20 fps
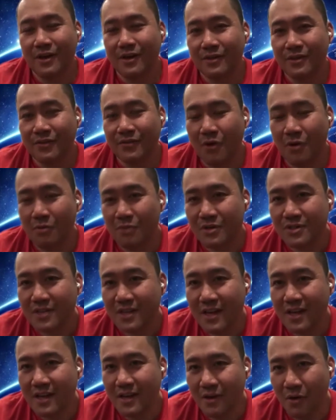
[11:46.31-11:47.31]
the former
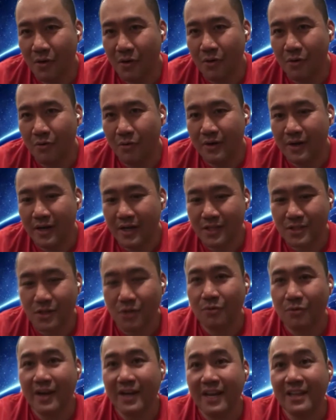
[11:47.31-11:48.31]
CEO is
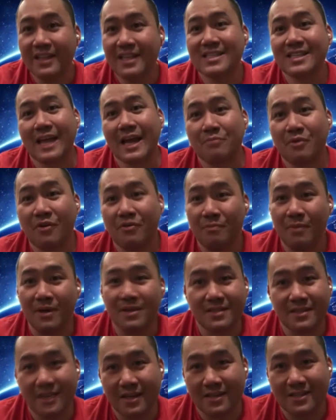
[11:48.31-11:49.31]
already in this type of
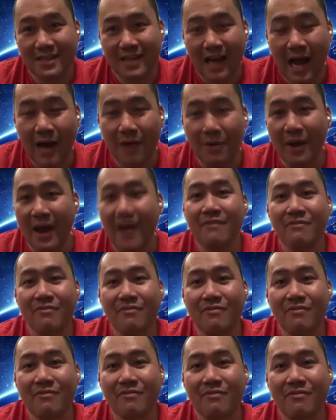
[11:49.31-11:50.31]
business. However,
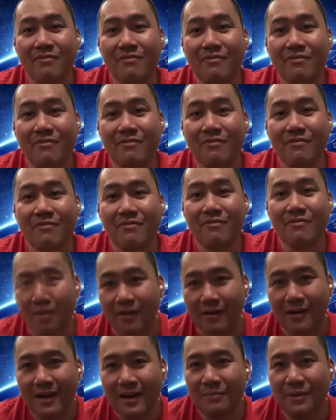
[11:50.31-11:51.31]

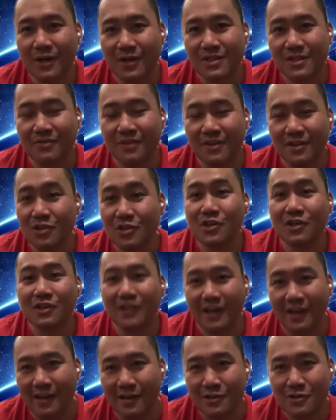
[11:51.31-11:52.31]
because of the
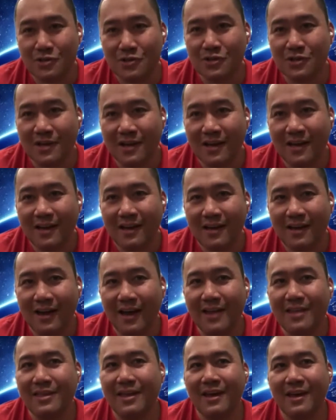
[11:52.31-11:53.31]
digital age, I
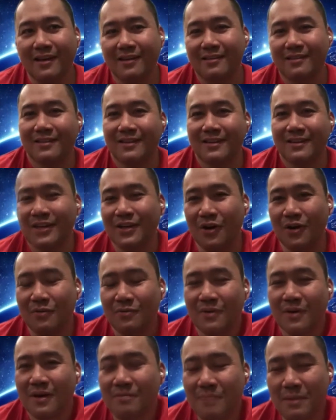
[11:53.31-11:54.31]
think
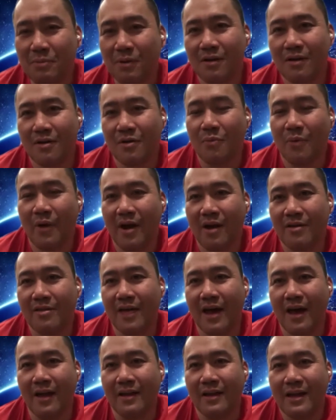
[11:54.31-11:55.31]
people are aware that
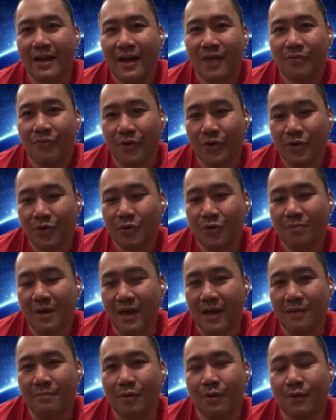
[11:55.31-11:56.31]
for you to be
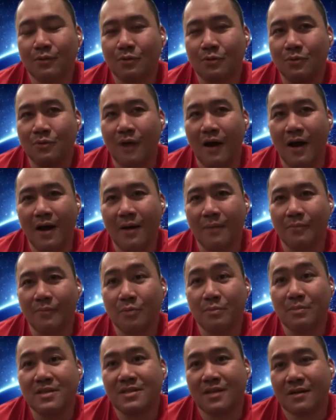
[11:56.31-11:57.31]
able to
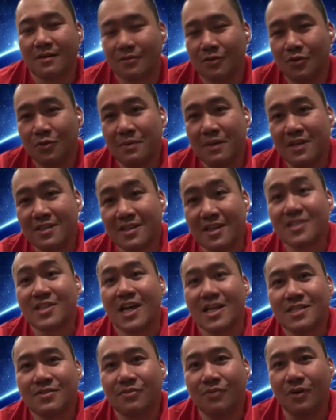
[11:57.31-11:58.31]
be
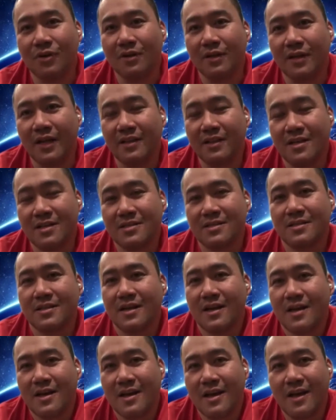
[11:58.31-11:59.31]
successful in this
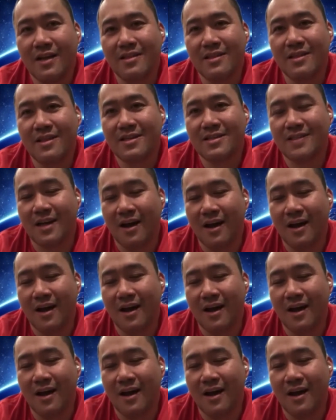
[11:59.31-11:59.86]
age